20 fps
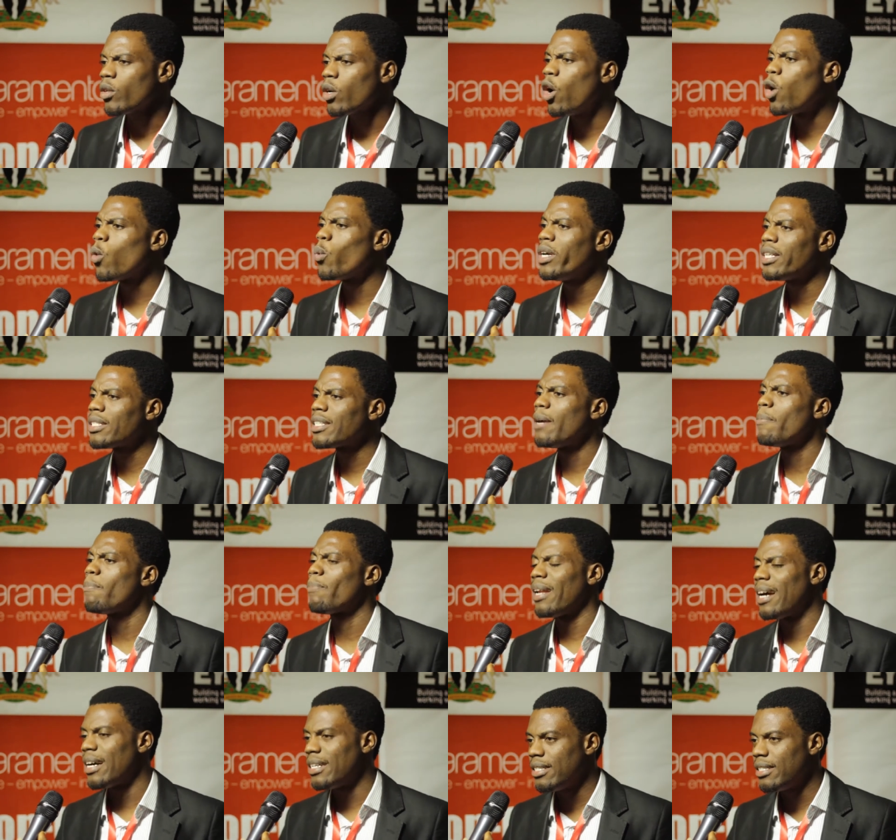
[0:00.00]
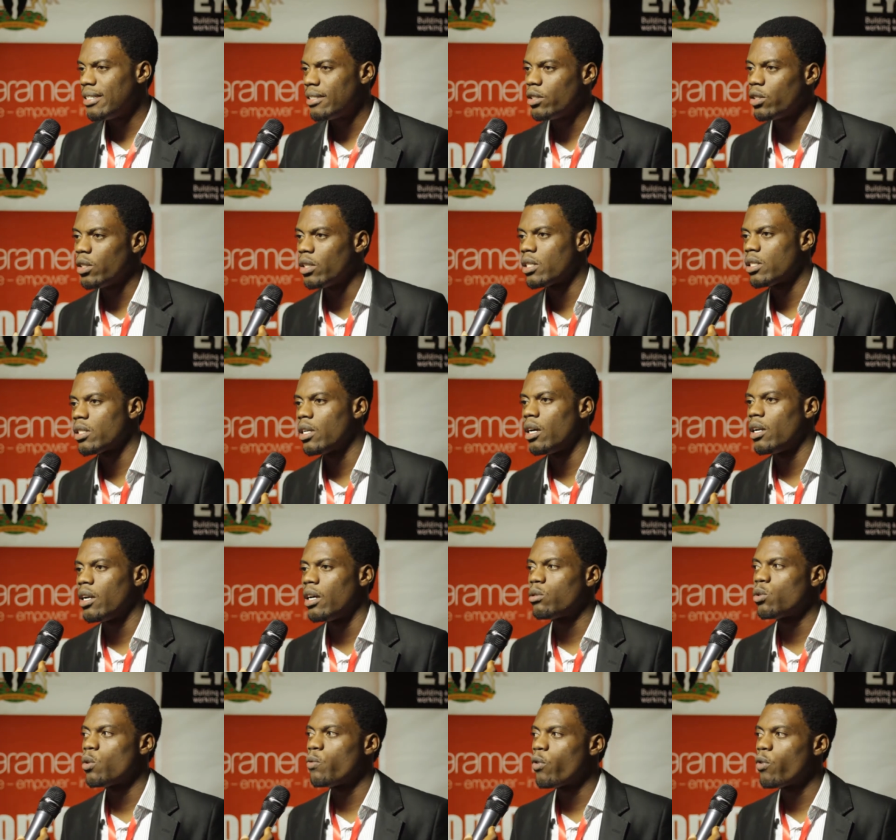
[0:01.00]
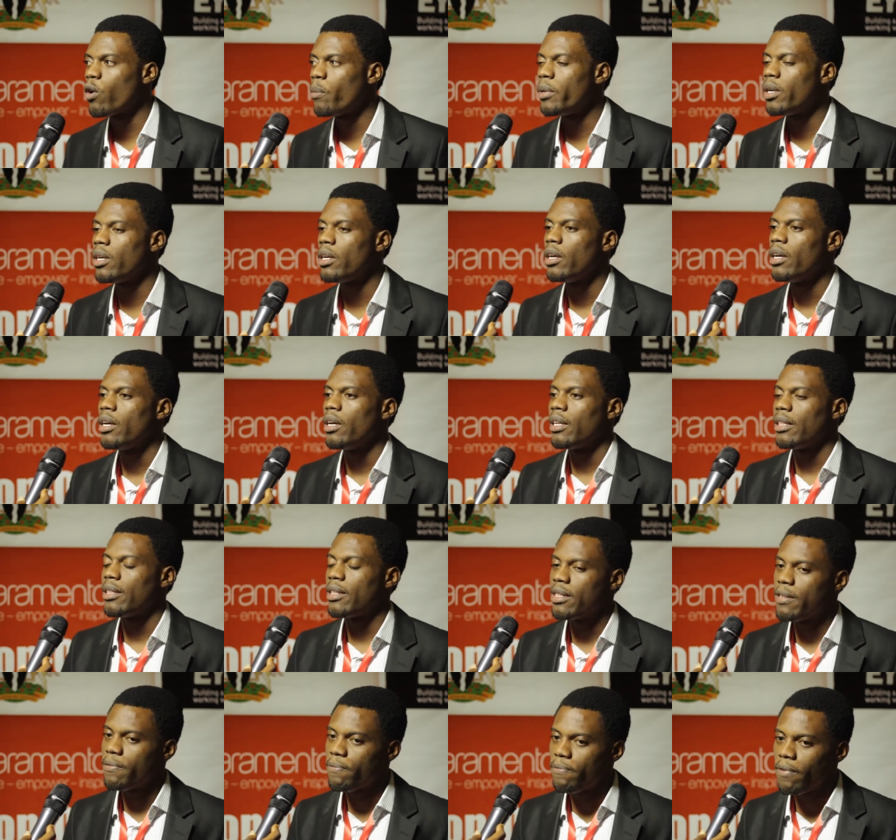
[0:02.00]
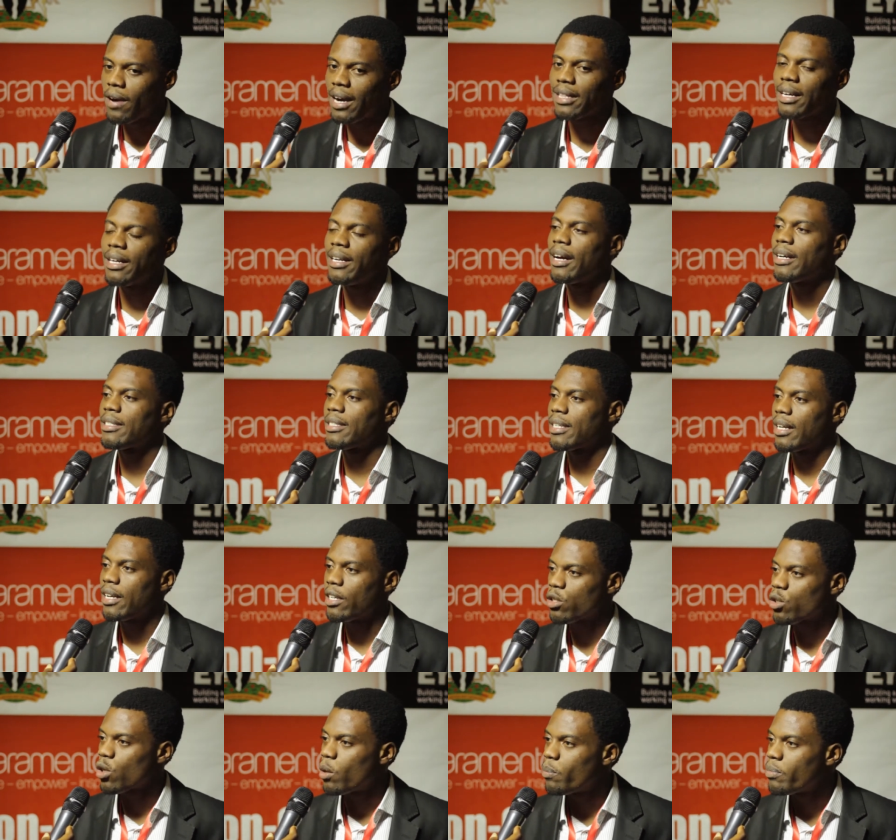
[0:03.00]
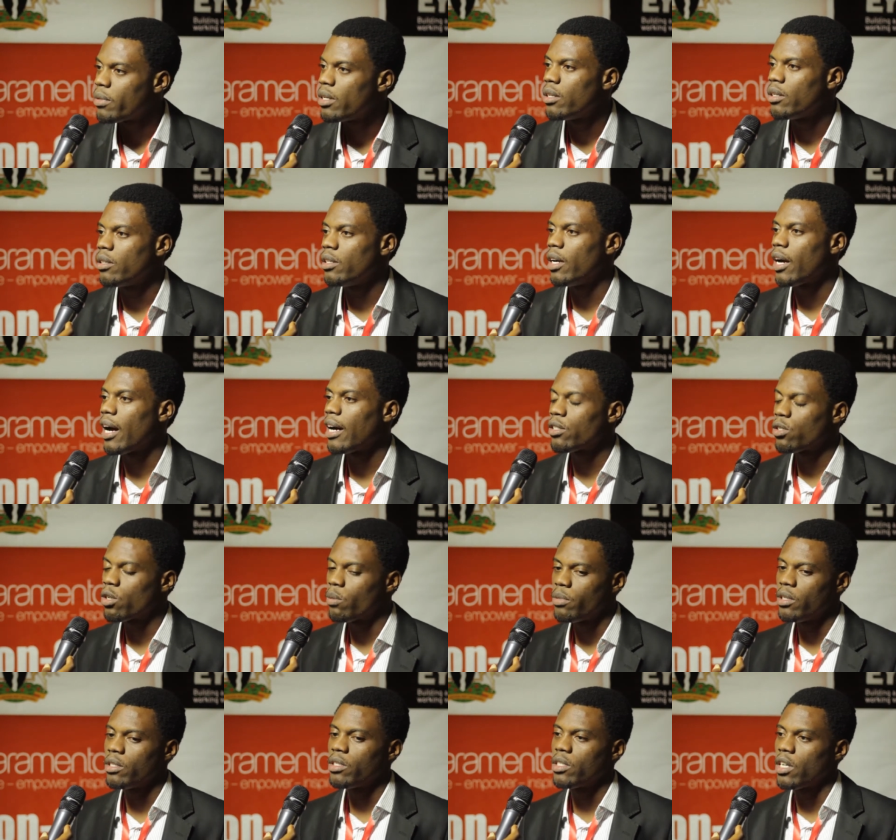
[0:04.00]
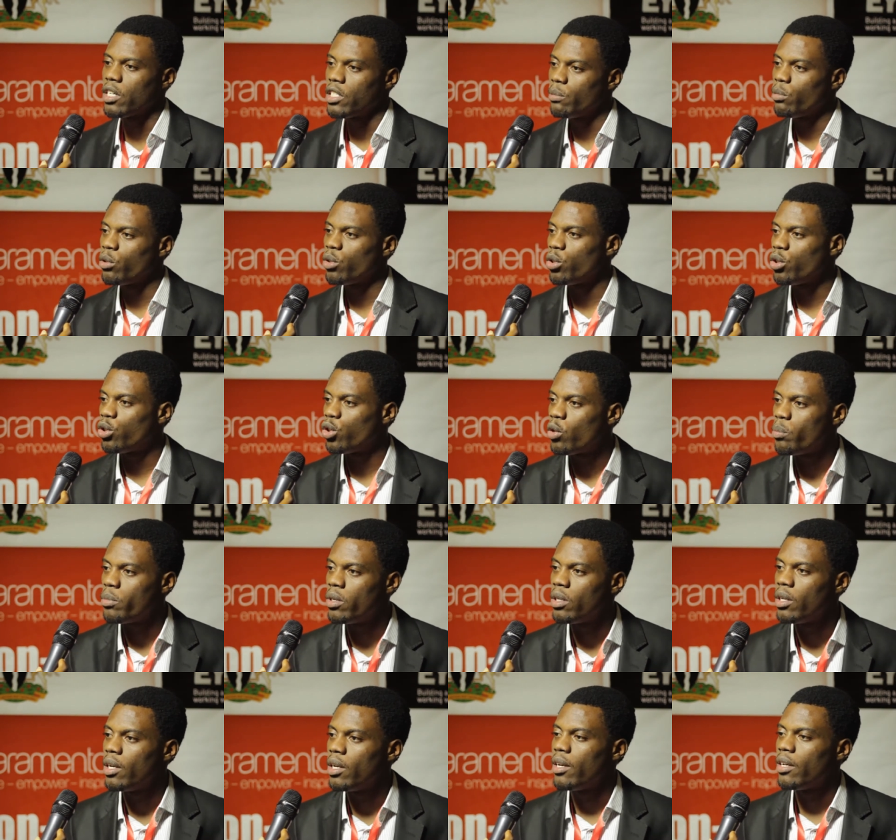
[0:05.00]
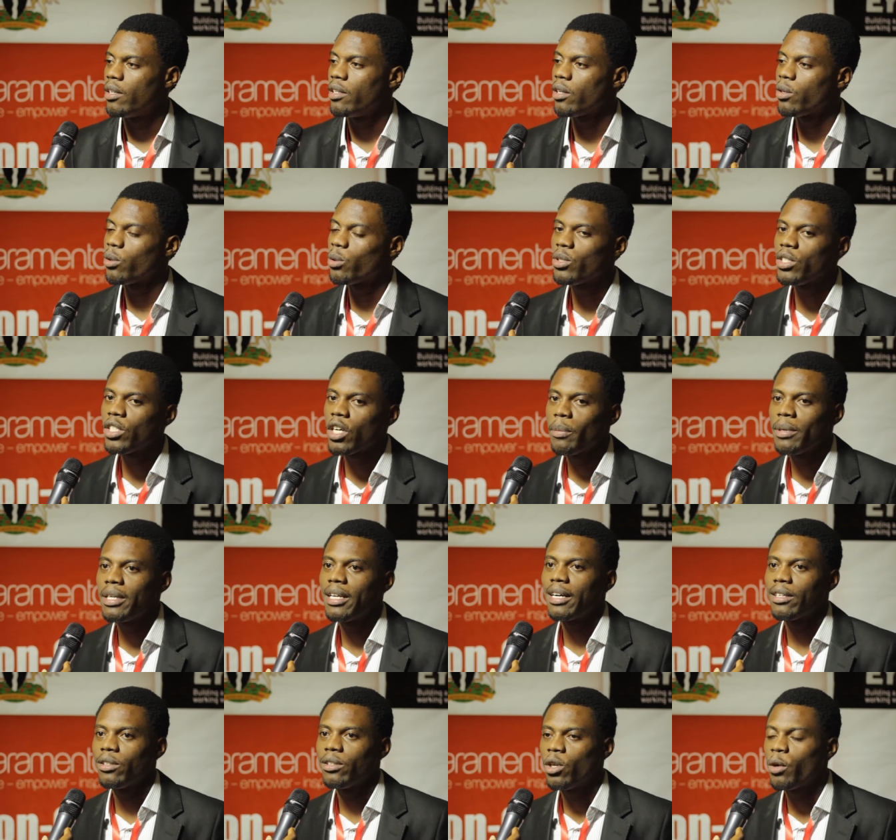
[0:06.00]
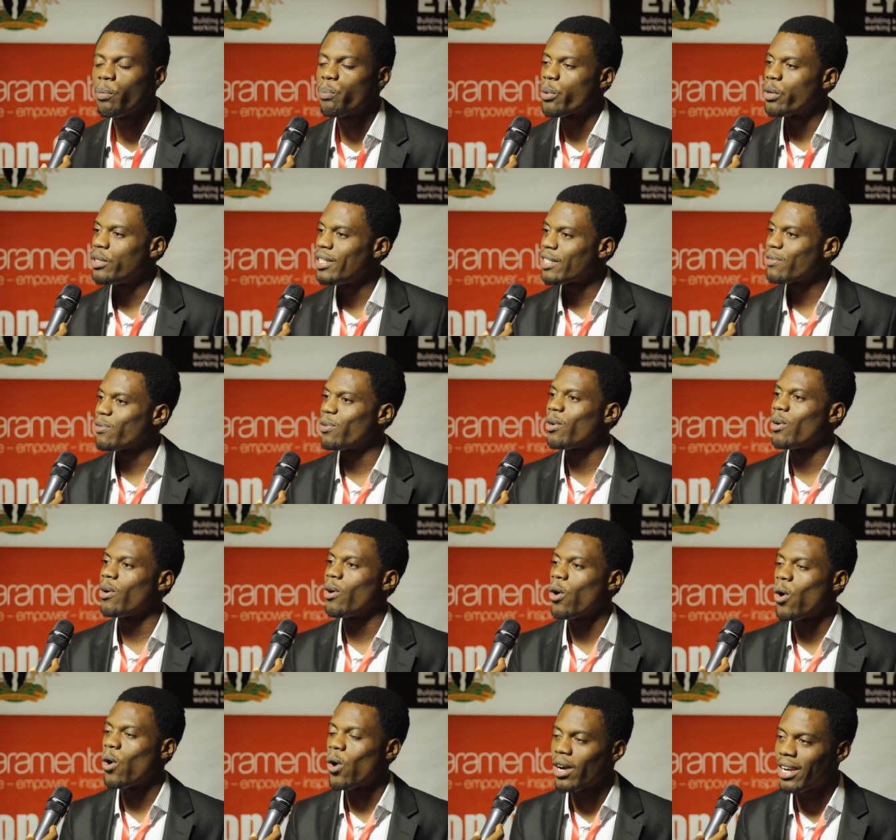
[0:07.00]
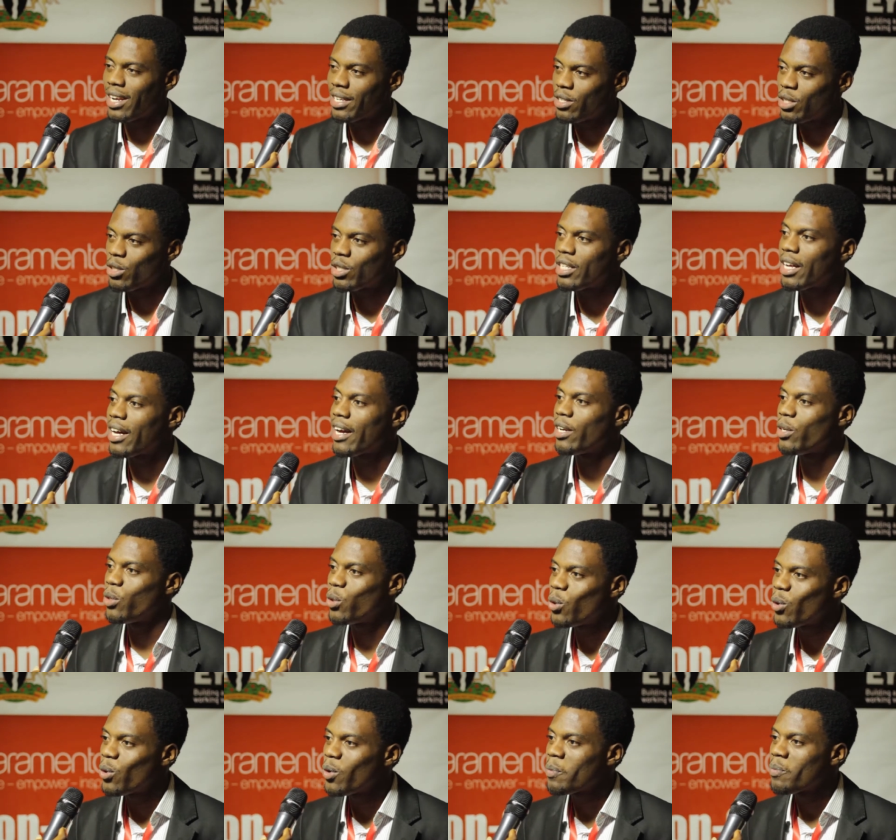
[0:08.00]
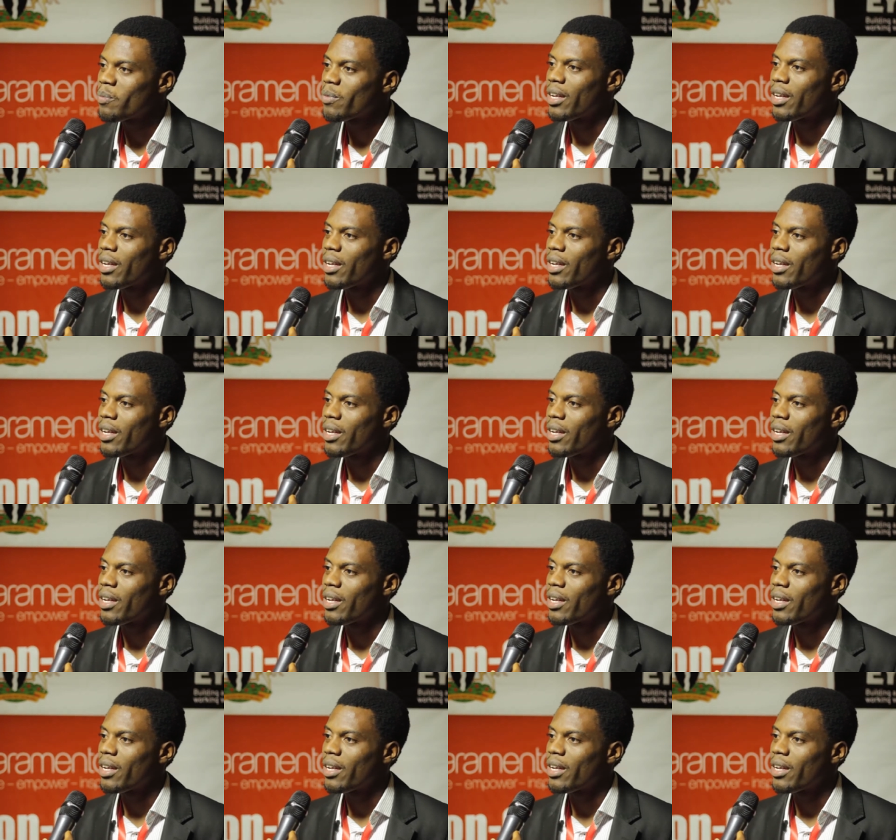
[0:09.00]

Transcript: or waste time planning, you understand? And so for me, the fact that they had started something, they had something tangible to show me. They could tell me they had done projects for organizations that I know,